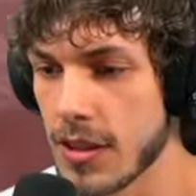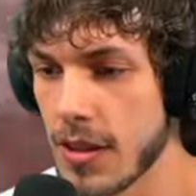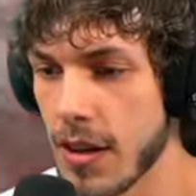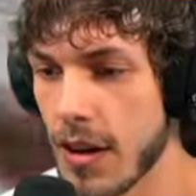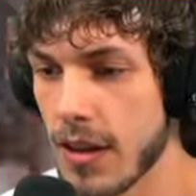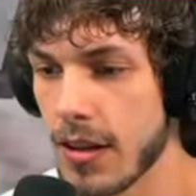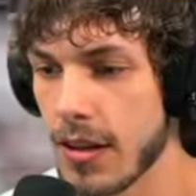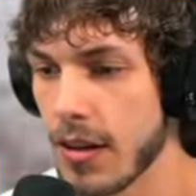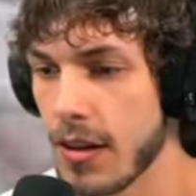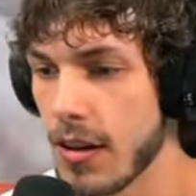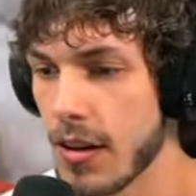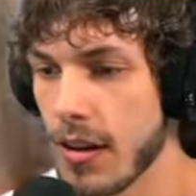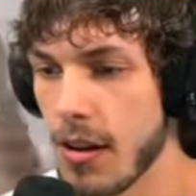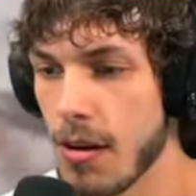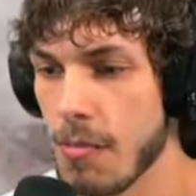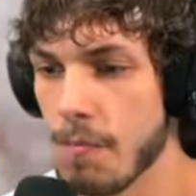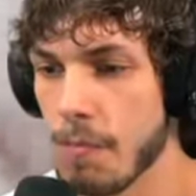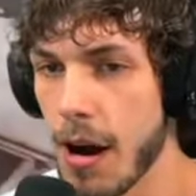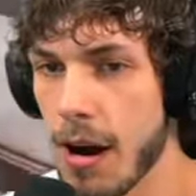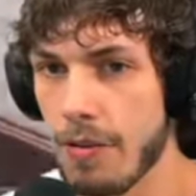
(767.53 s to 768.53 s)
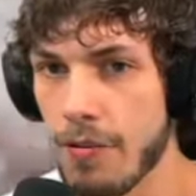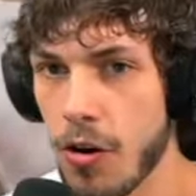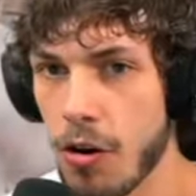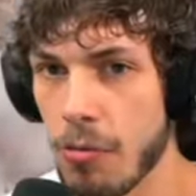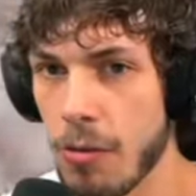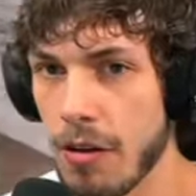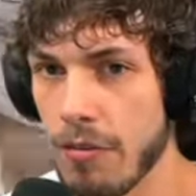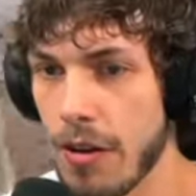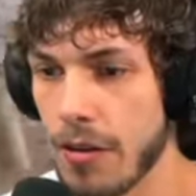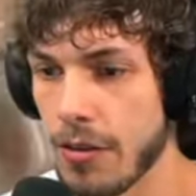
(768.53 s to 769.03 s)
this gun, by
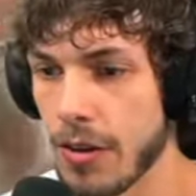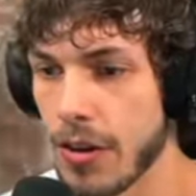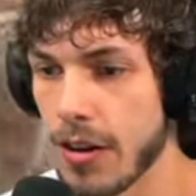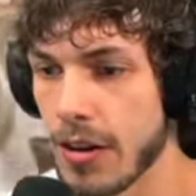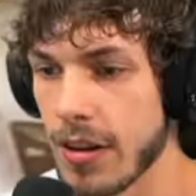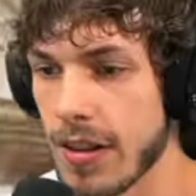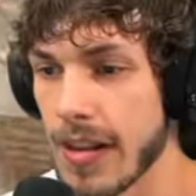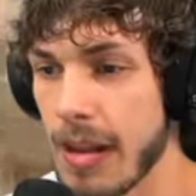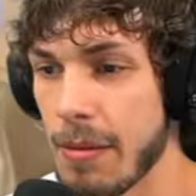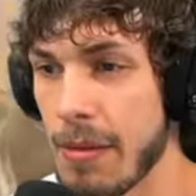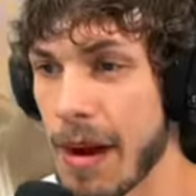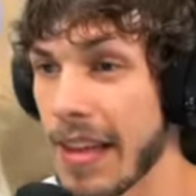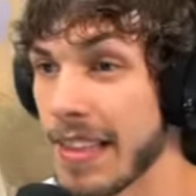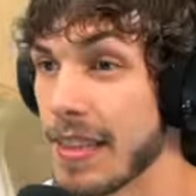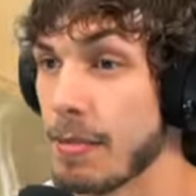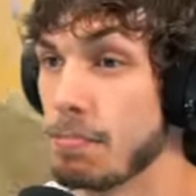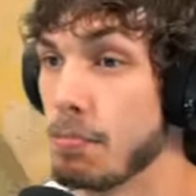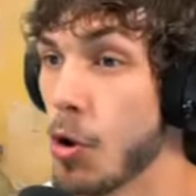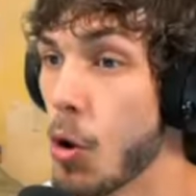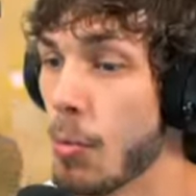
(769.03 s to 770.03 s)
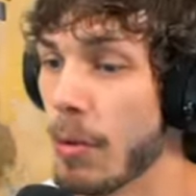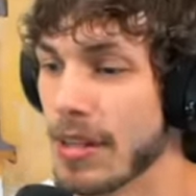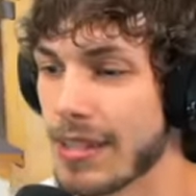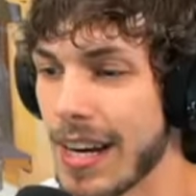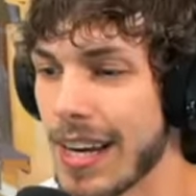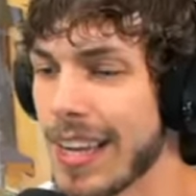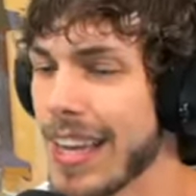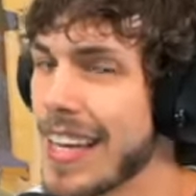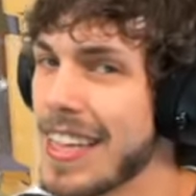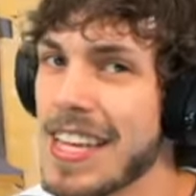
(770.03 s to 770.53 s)
far my favorite gun in the game at the moment.
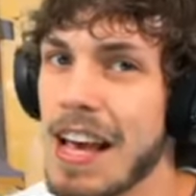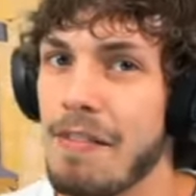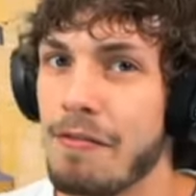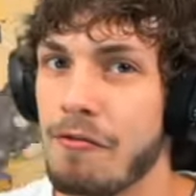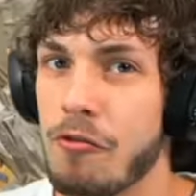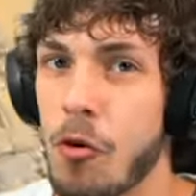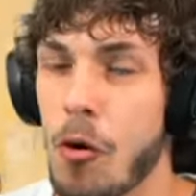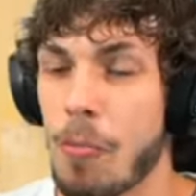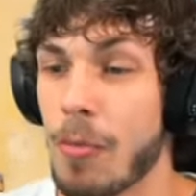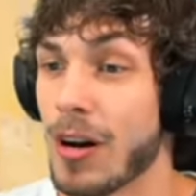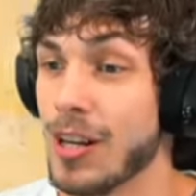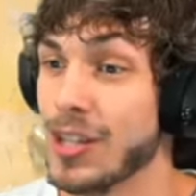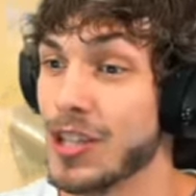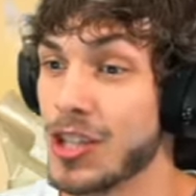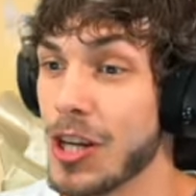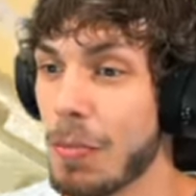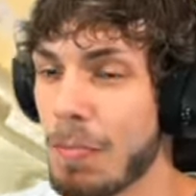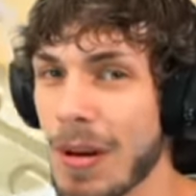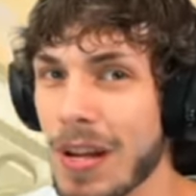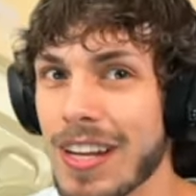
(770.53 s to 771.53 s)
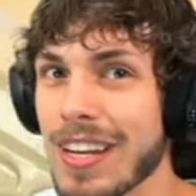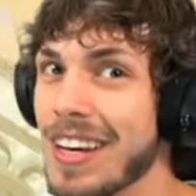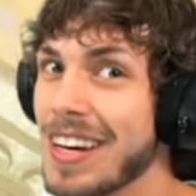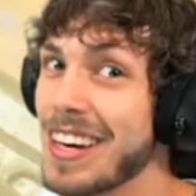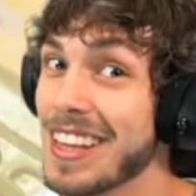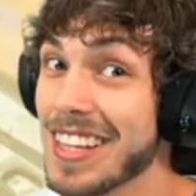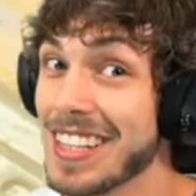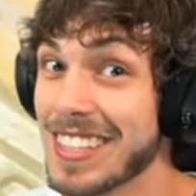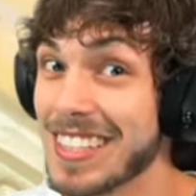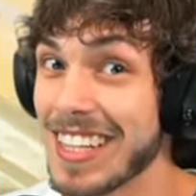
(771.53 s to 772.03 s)
I like the M4 bond Shipment,
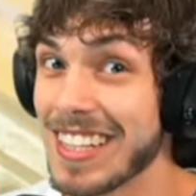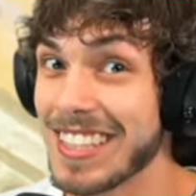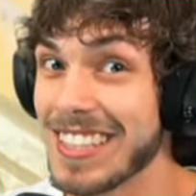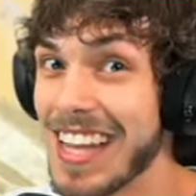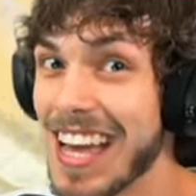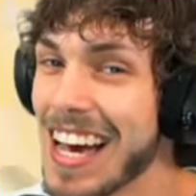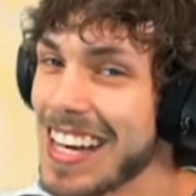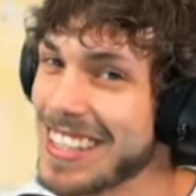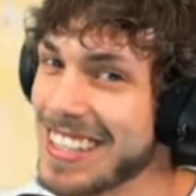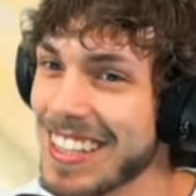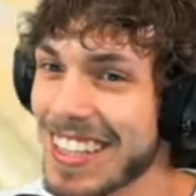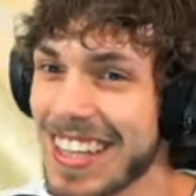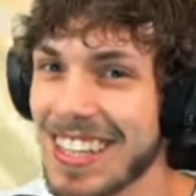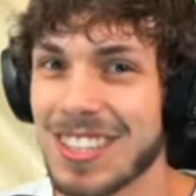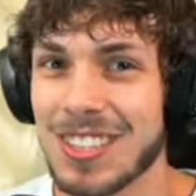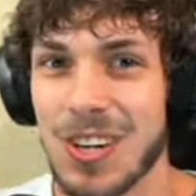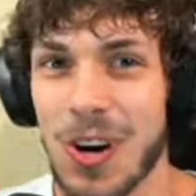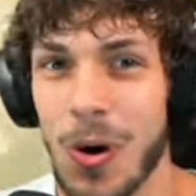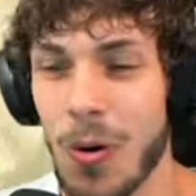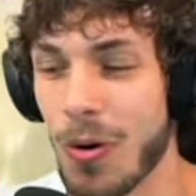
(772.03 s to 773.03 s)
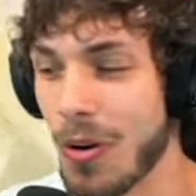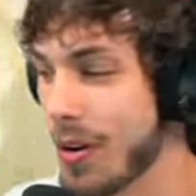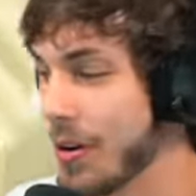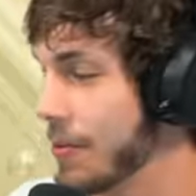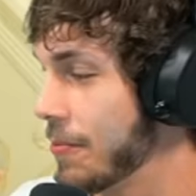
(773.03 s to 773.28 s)
This thing's nasty. Let's go.